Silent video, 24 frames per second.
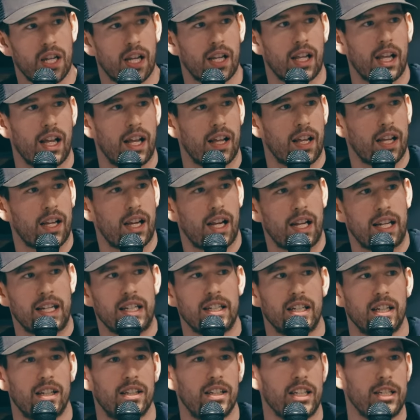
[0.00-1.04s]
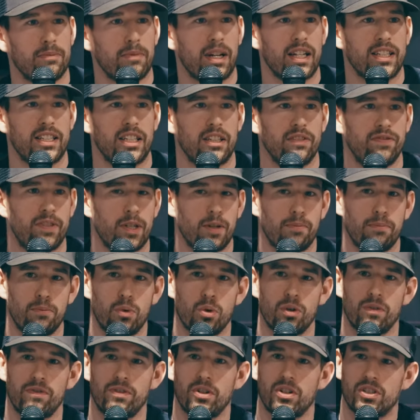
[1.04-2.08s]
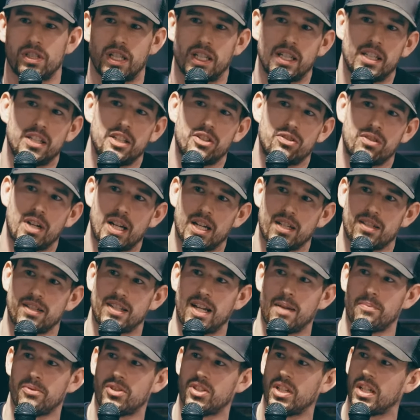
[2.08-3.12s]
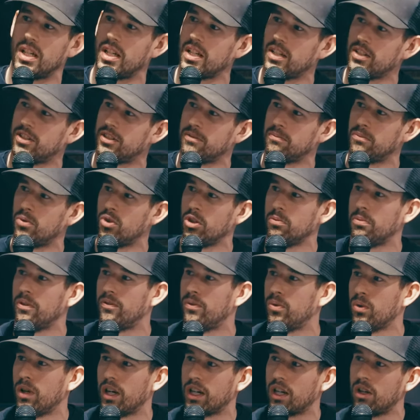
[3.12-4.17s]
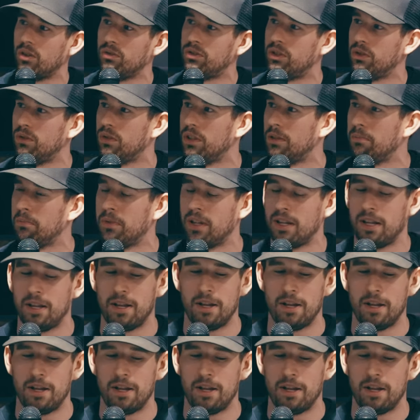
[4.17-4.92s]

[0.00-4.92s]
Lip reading: I need to clean myself up more first. I need to try to stop sinning some more before I go to him.